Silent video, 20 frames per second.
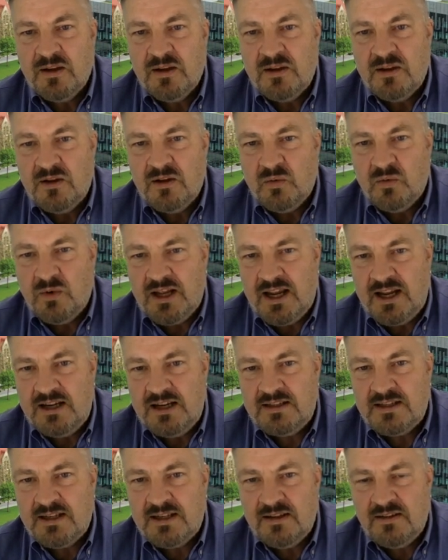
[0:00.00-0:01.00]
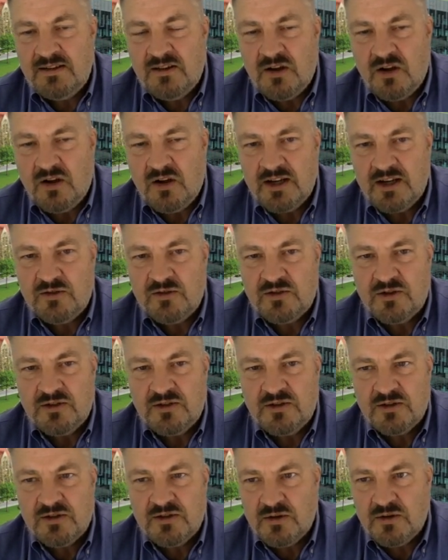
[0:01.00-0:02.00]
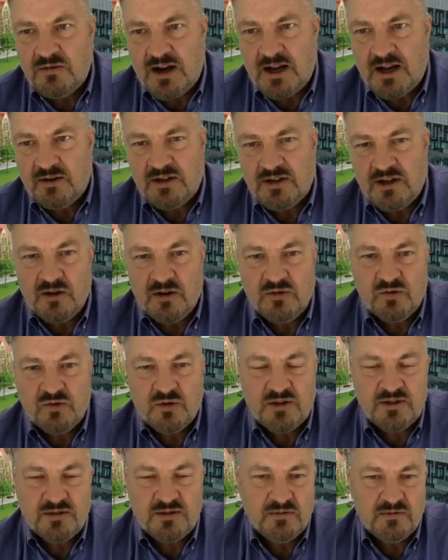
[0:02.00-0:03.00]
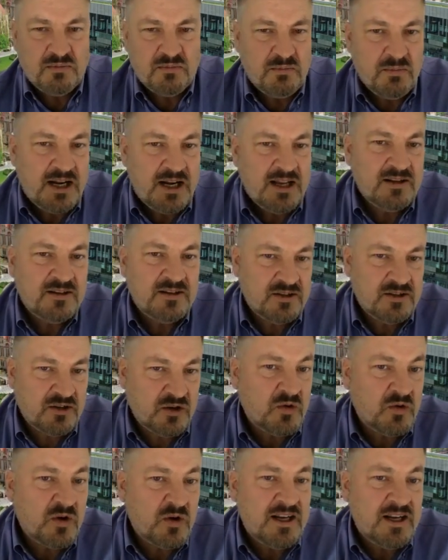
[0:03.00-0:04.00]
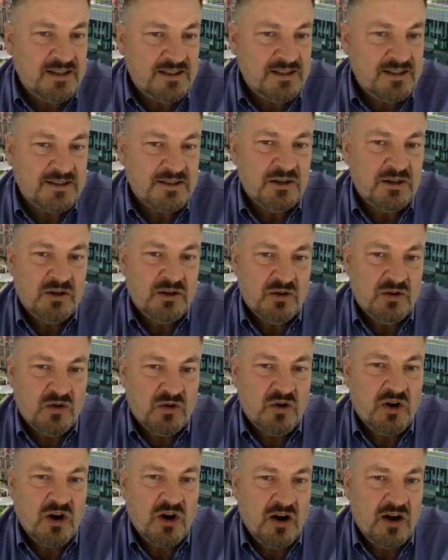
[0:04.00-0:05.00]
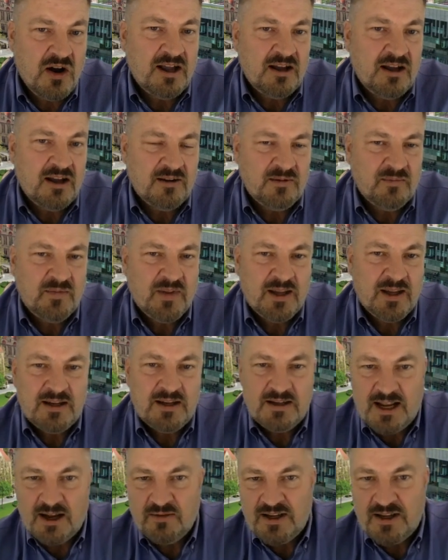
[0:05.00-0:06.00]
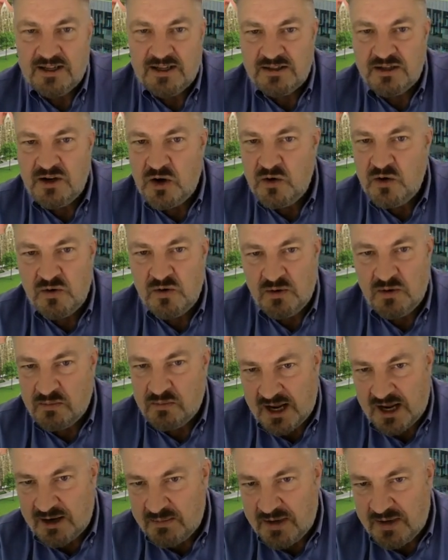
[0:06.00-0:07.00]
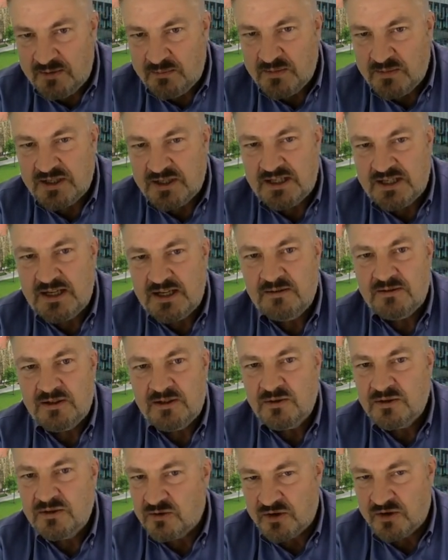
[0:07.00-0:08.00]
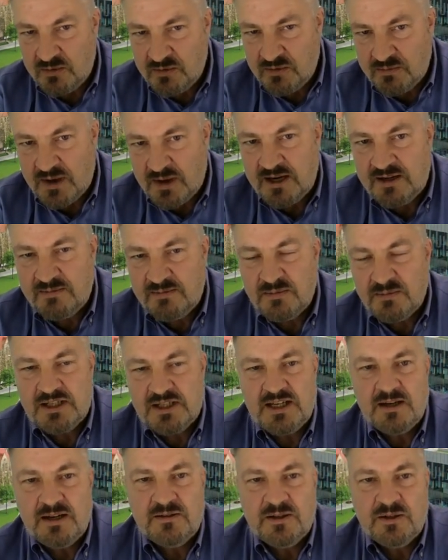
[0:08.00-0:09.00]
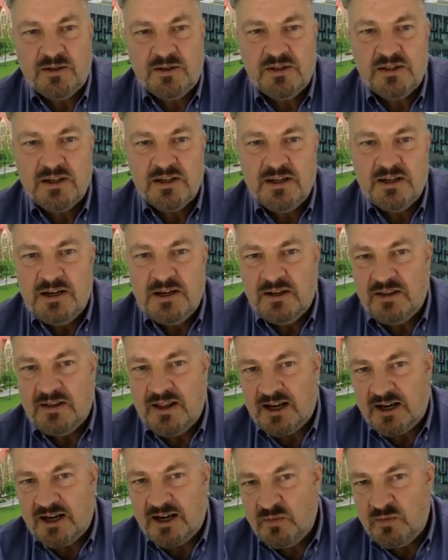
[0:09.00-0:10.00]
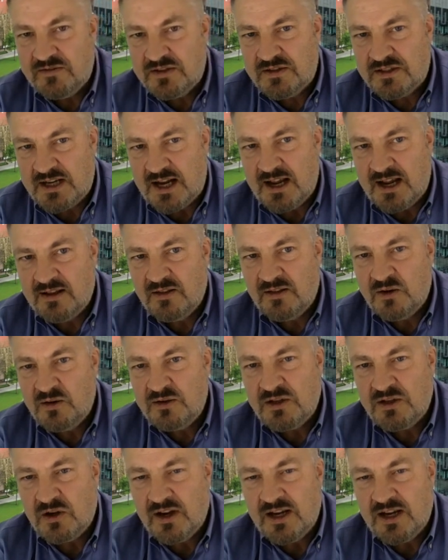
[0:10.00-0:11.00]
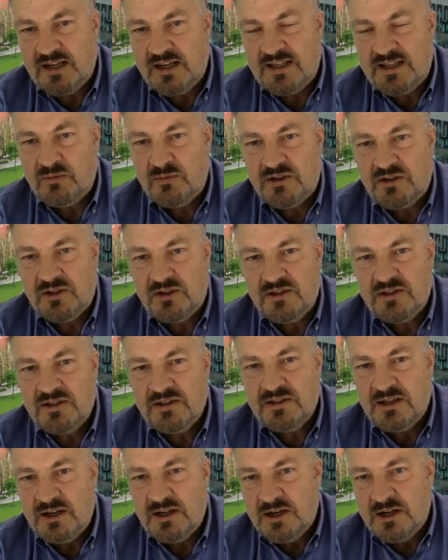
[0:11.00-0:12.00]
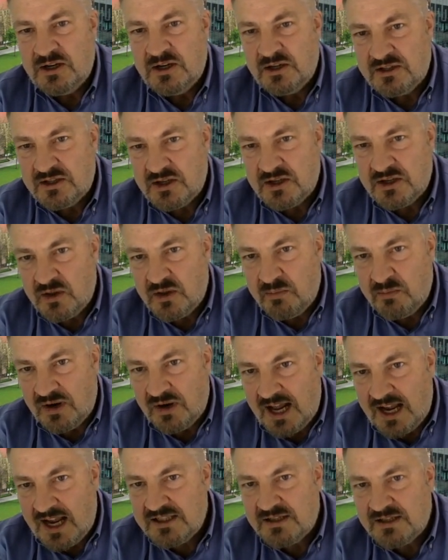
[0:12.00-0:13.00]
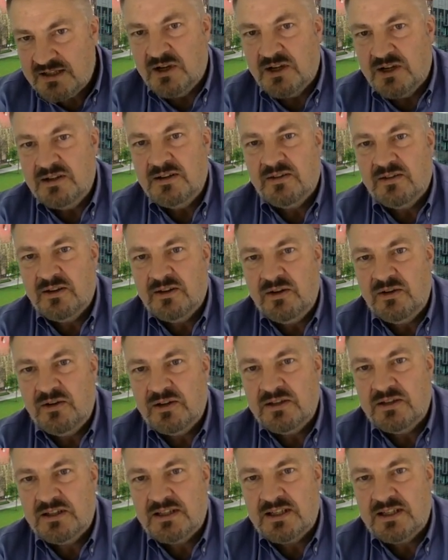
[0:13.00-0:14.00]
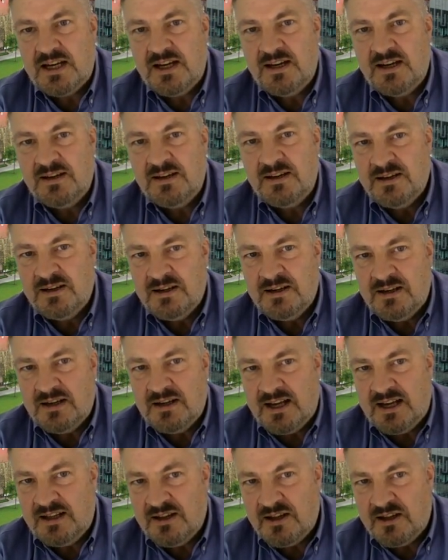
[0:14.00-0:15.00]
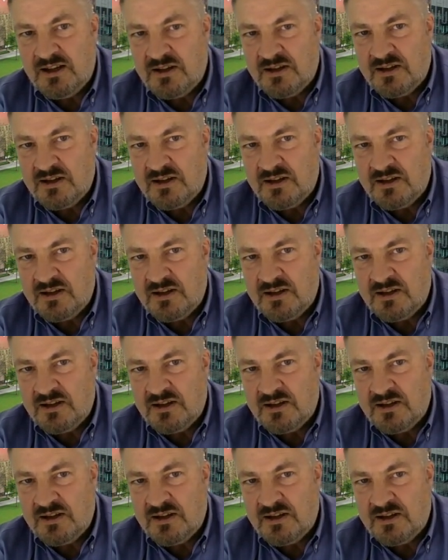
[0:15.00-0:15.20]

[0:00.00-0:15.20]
we're heating the hydrogen to around 100 million degrees or higher. Now, there's no man-made materials or human-made materials that can withstand those high temperatures. So the plasma that you can see in the